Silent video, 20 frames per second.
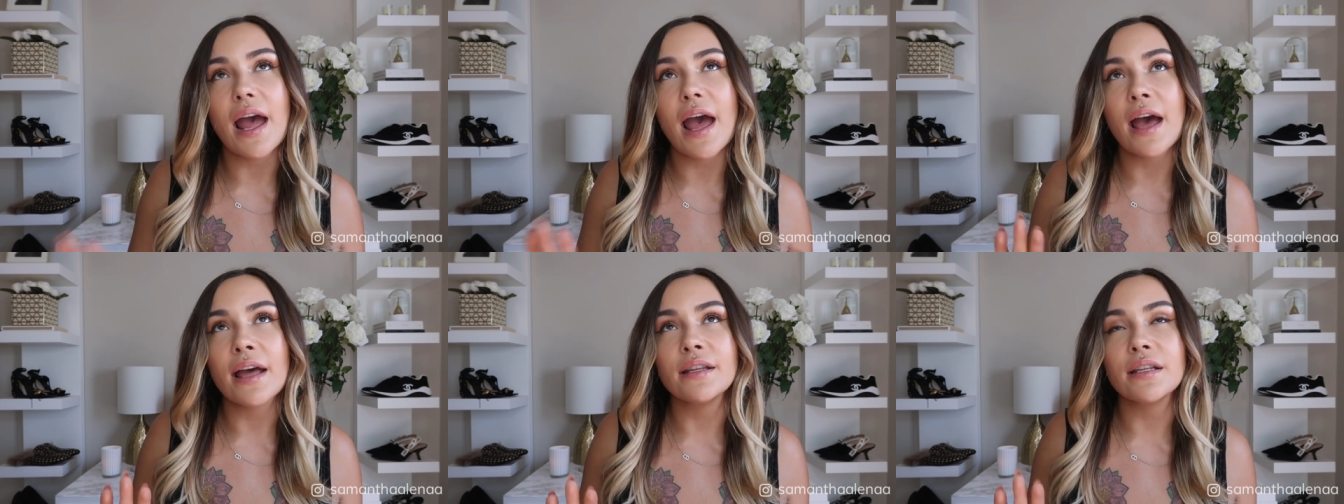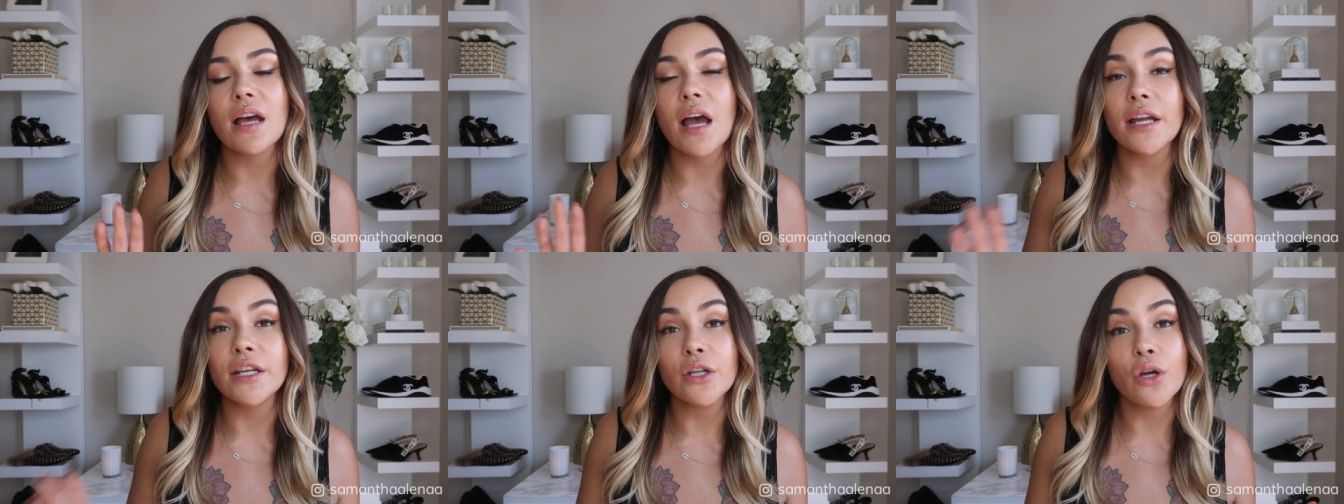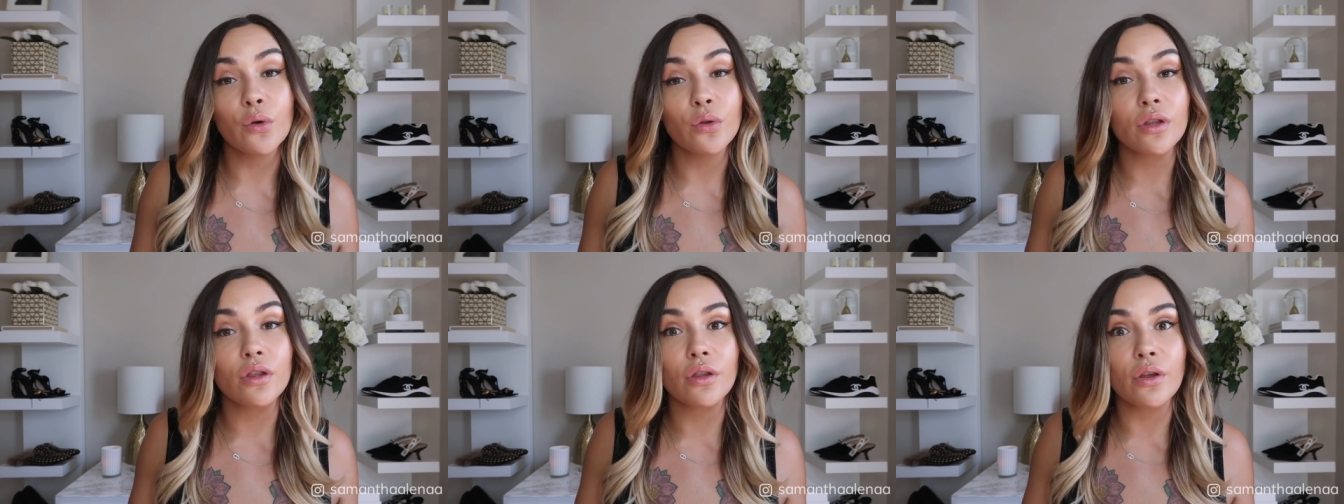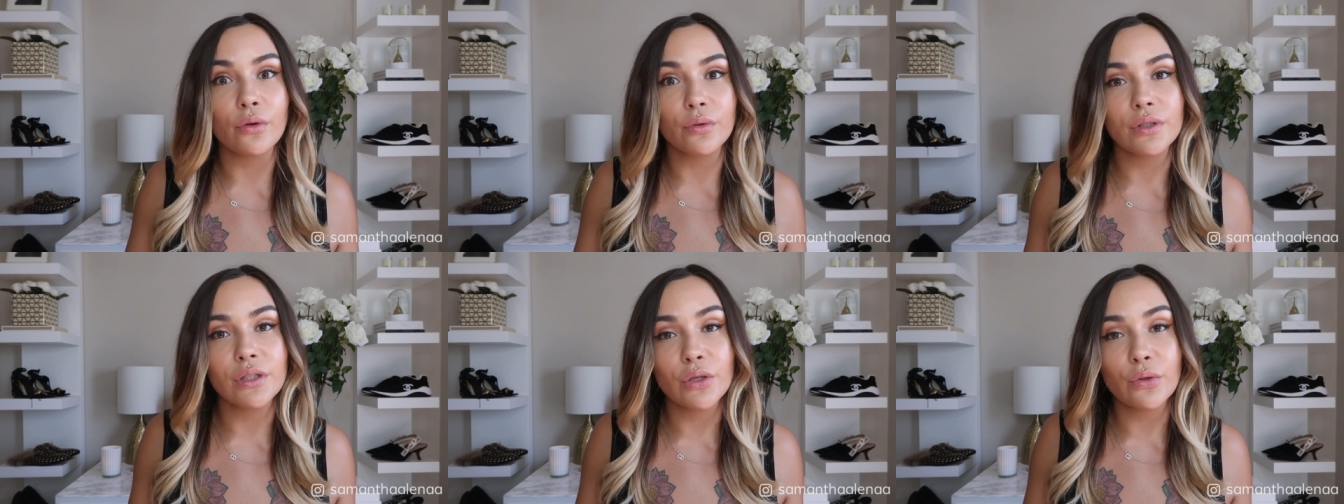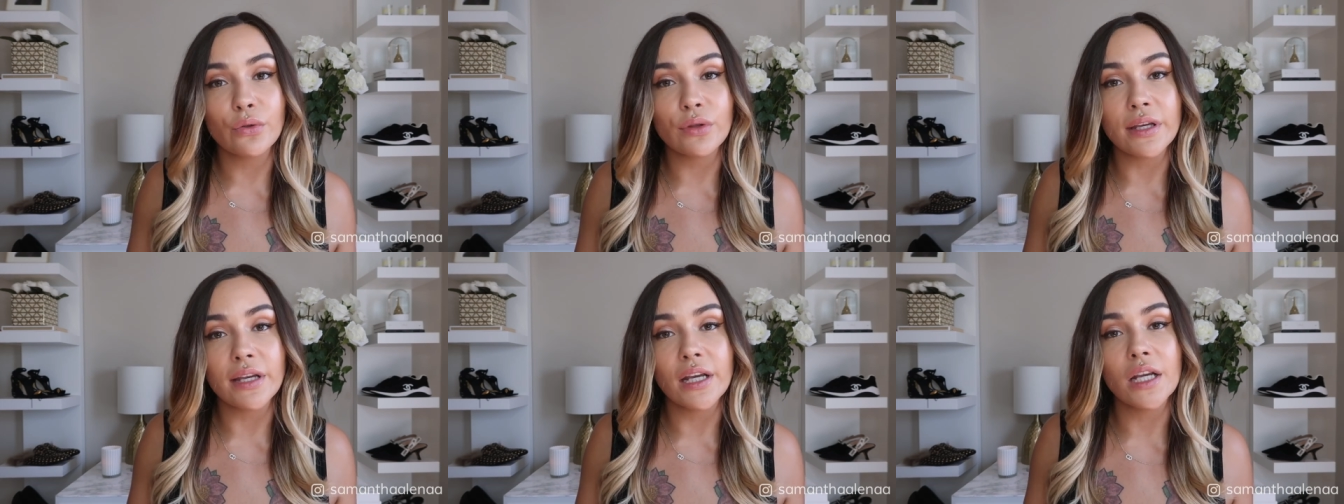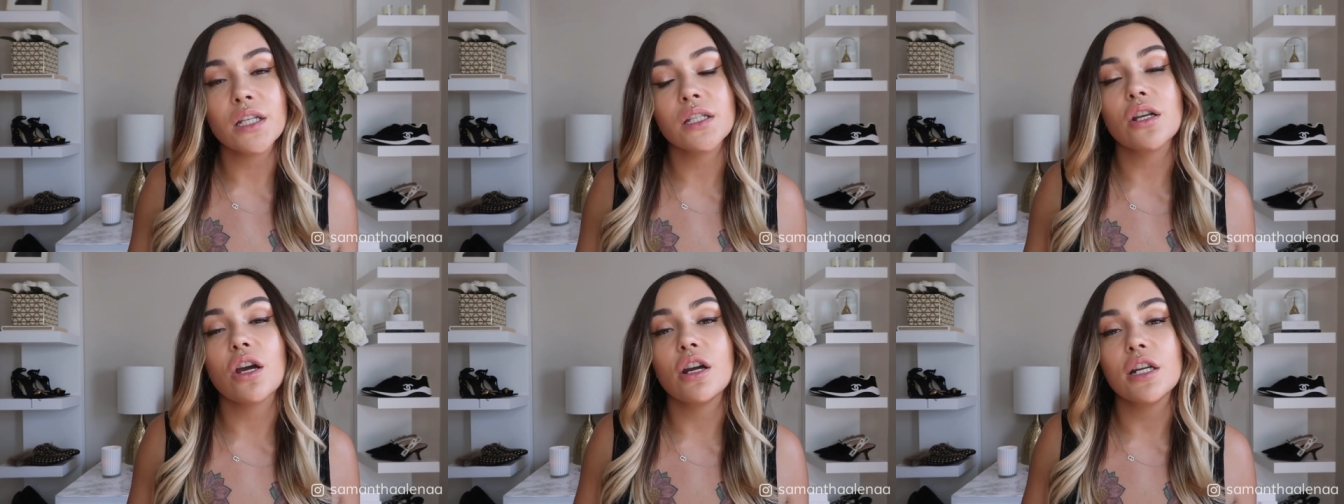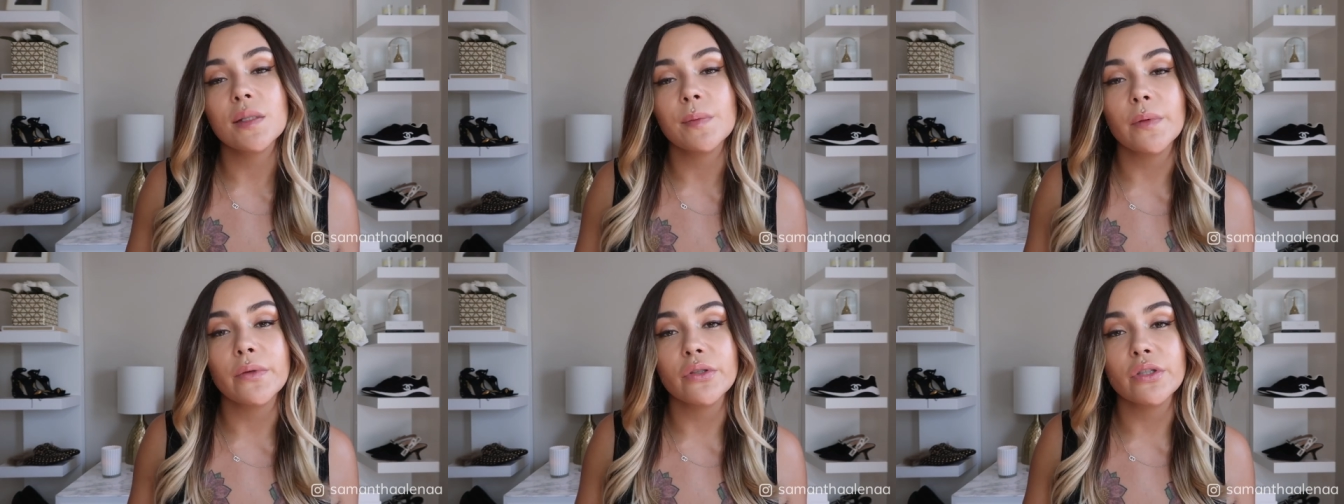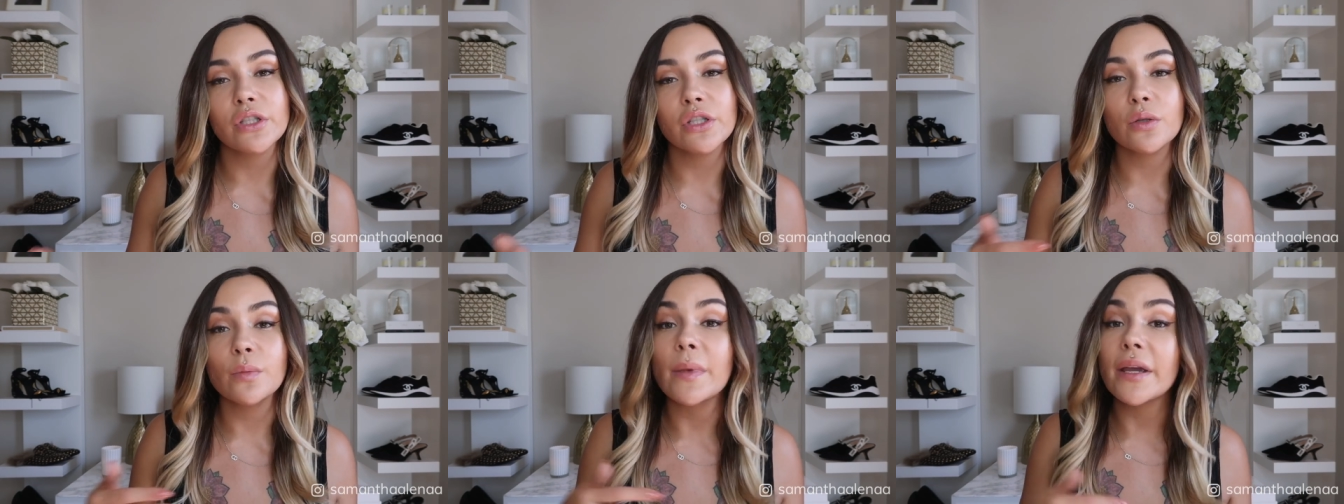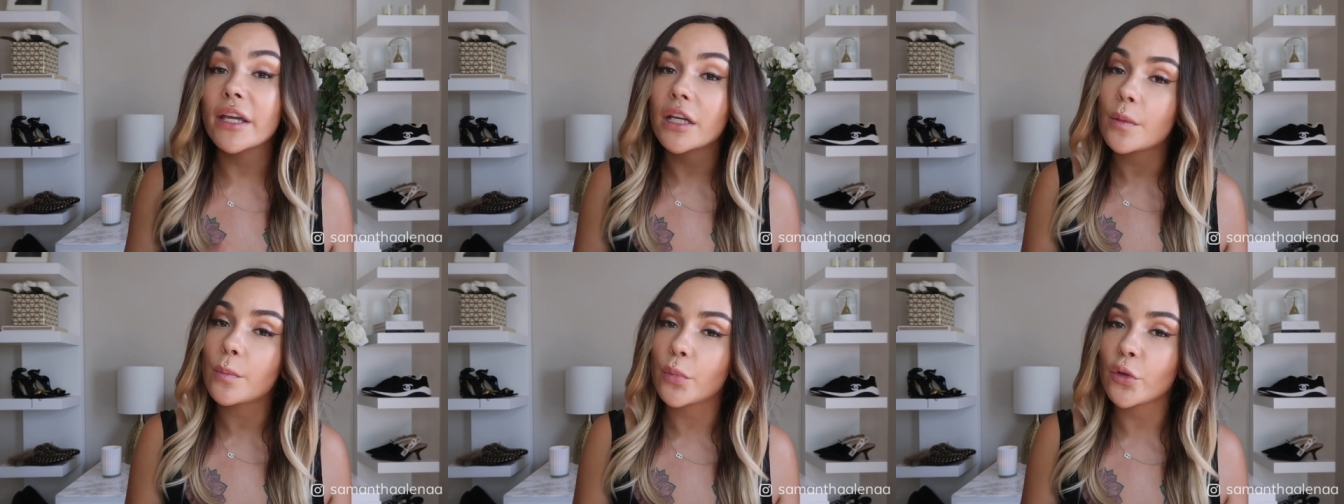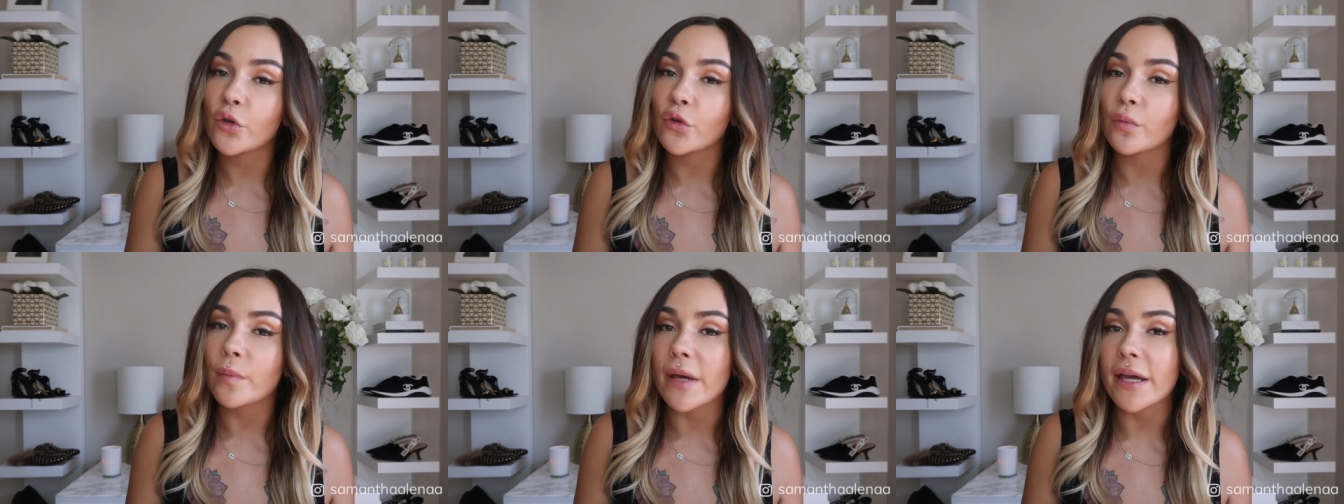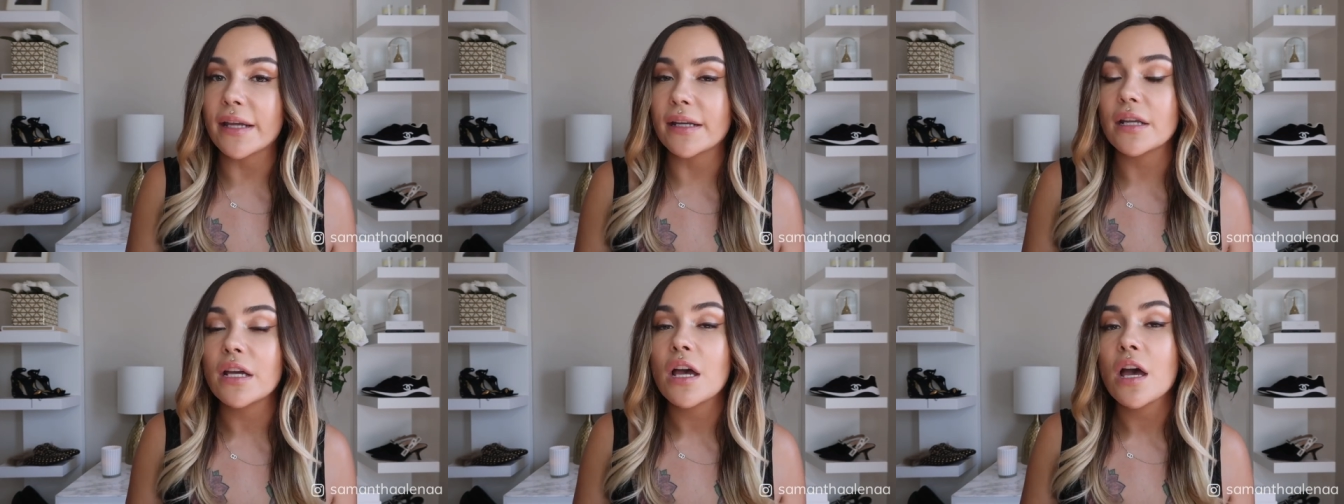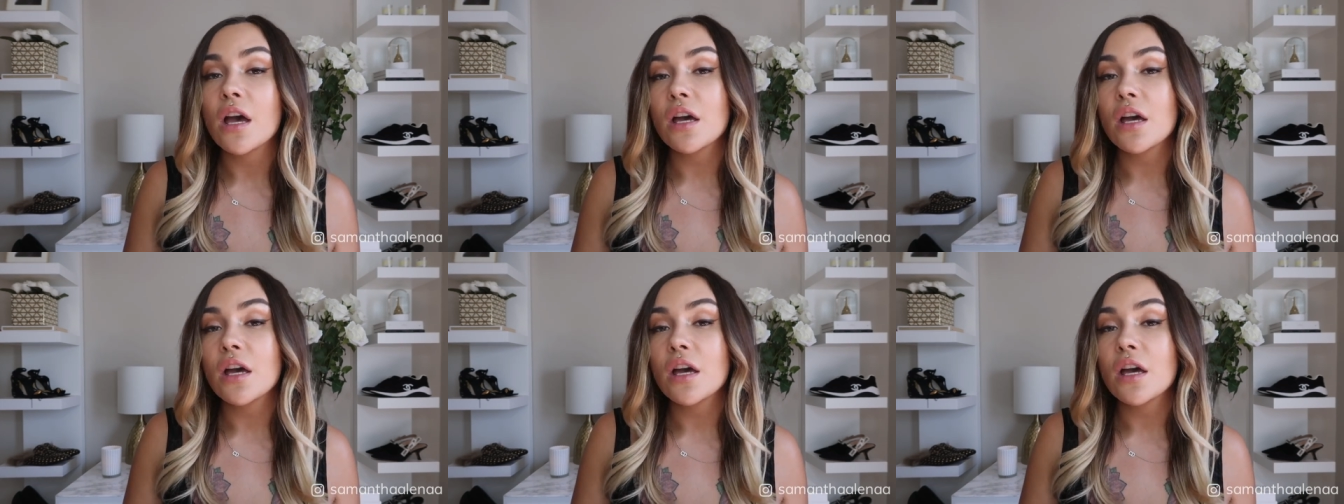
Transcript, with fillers: and I know that those two things are supposed to make an improvement.